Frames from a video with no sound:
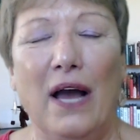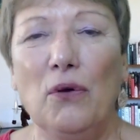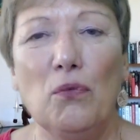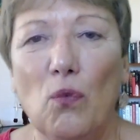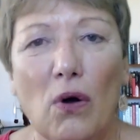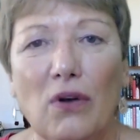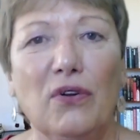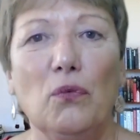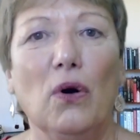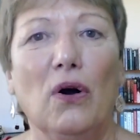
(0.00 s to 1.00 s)
I don't
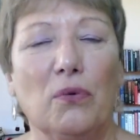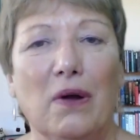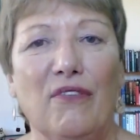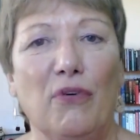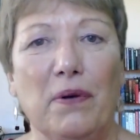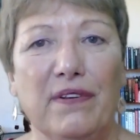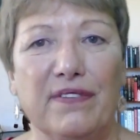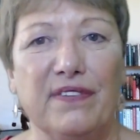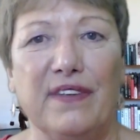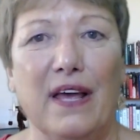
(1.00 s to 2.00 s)
want a world where
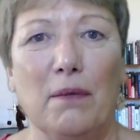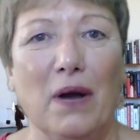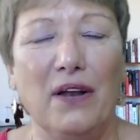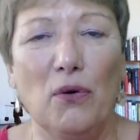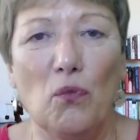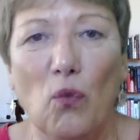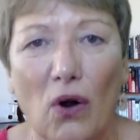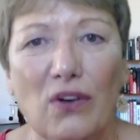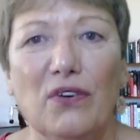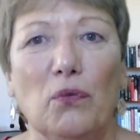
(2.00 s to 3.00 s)
everybody's the same. I don't
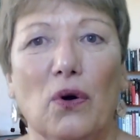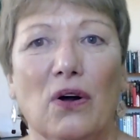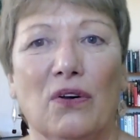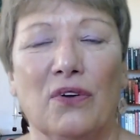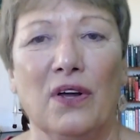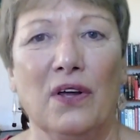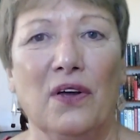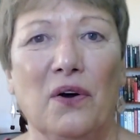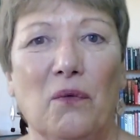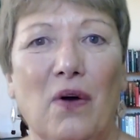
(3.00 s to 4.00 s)
want a world
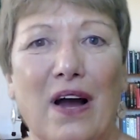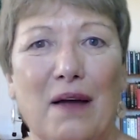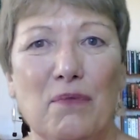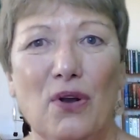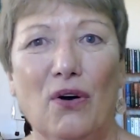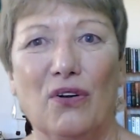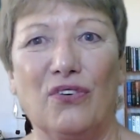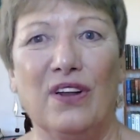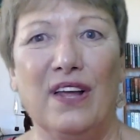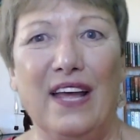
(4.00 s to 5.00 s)
where I'm
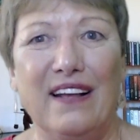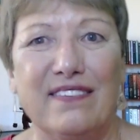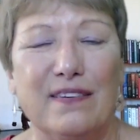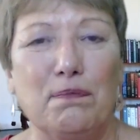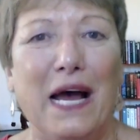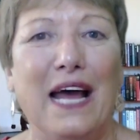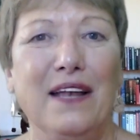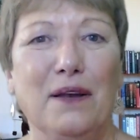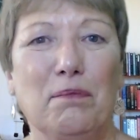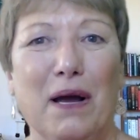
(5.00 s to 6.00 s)
not
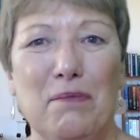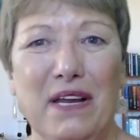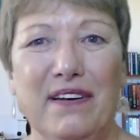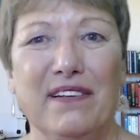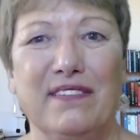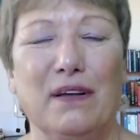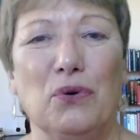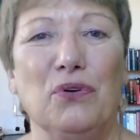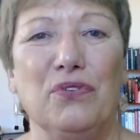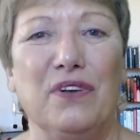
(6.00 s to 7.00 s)
expanded by meeting
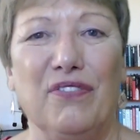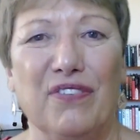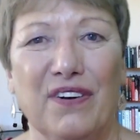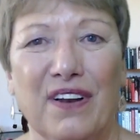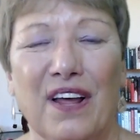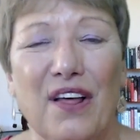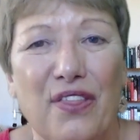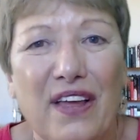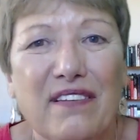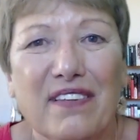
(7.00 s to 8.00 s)
someone who's different.
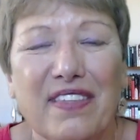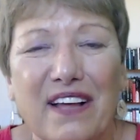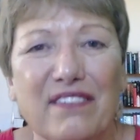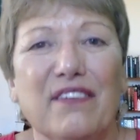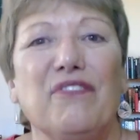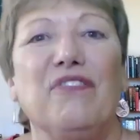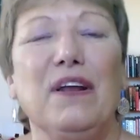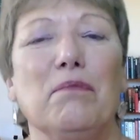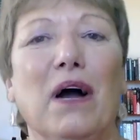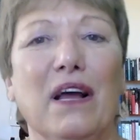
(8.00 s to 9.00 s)
These are things that
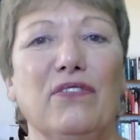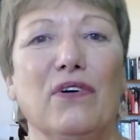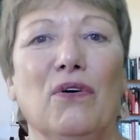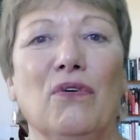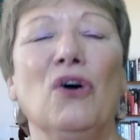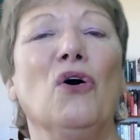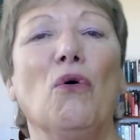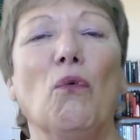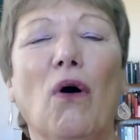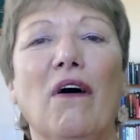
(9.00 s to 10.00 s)
feed my soul.
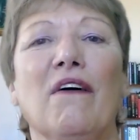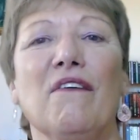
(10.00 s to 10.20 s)
What